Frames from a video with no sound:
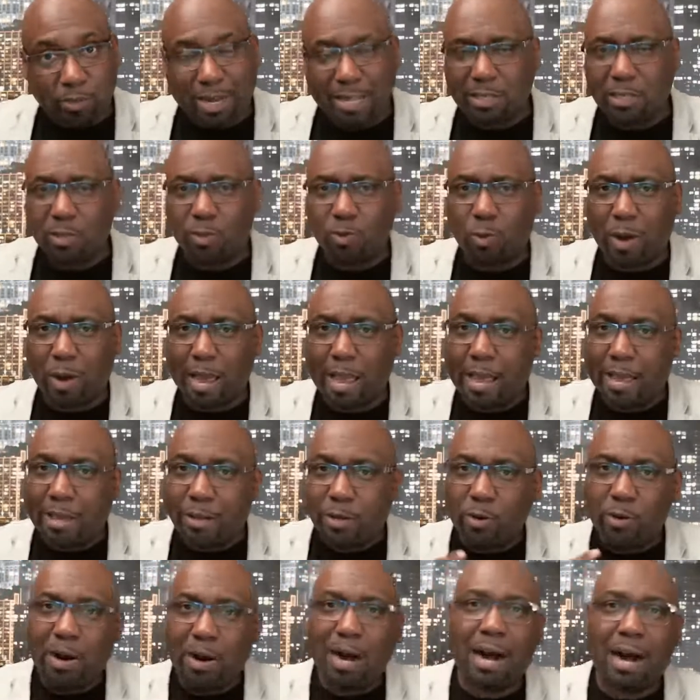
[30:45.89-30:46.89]
That is why
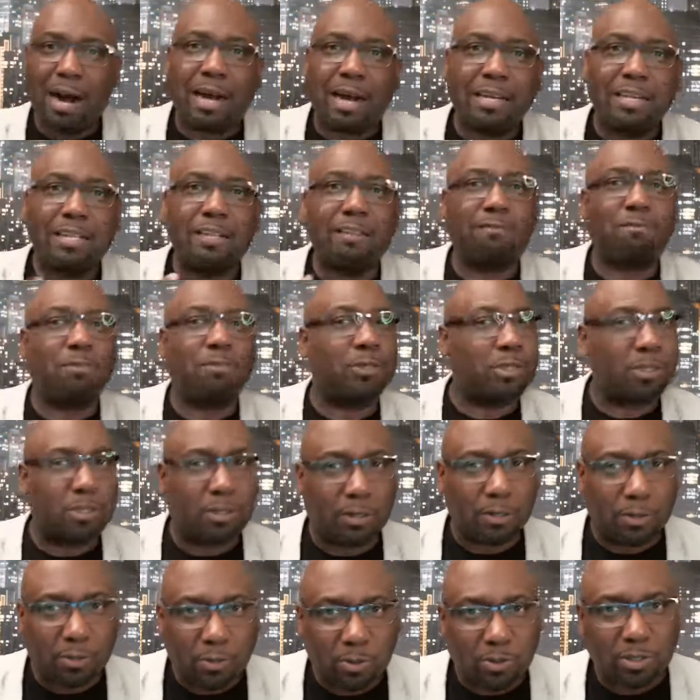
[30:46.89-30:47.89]
you hardly have much
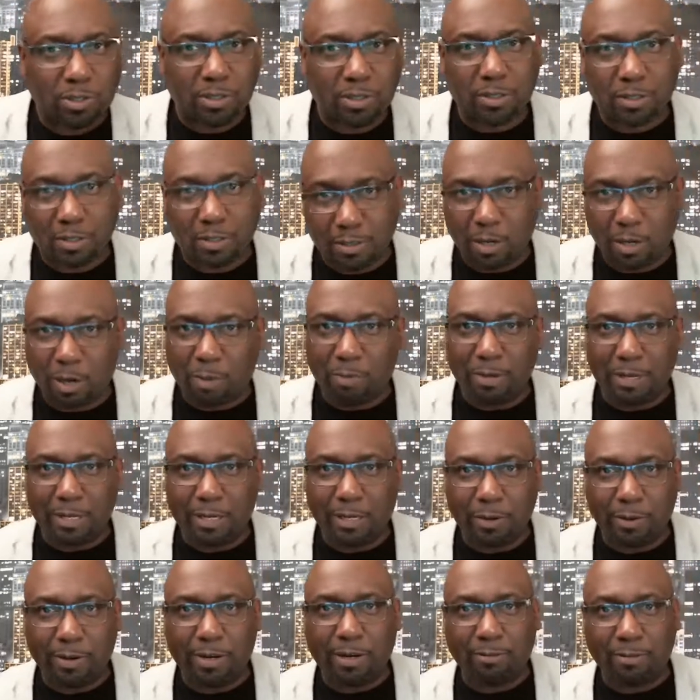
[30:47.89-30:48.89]
solutions normally
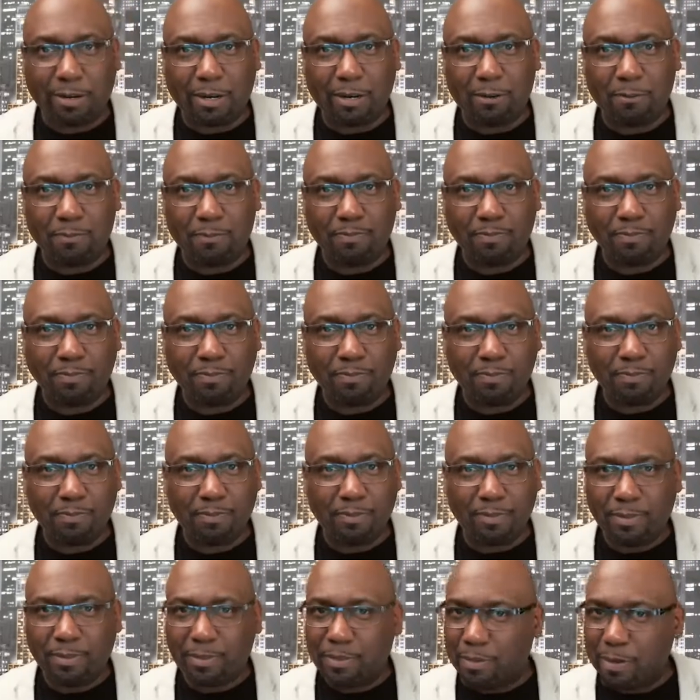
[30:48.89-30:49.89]
going around.
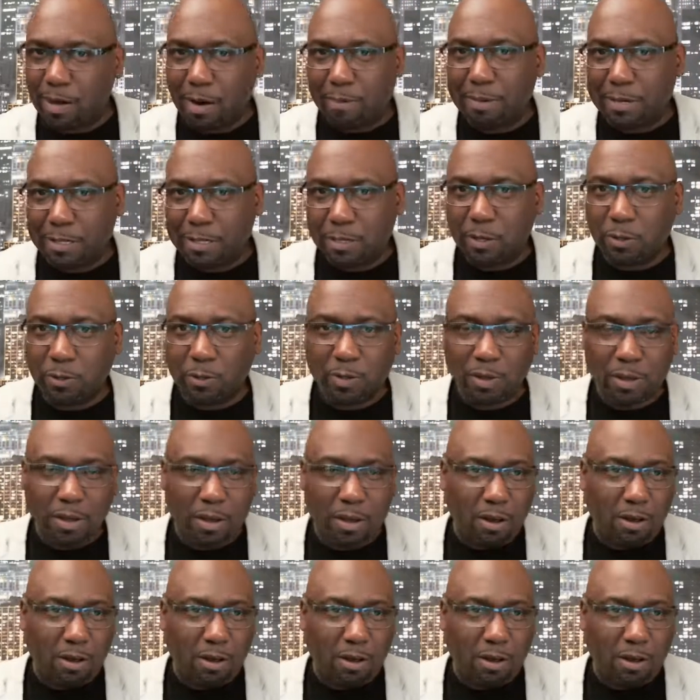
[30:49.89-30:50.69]
You normally don't.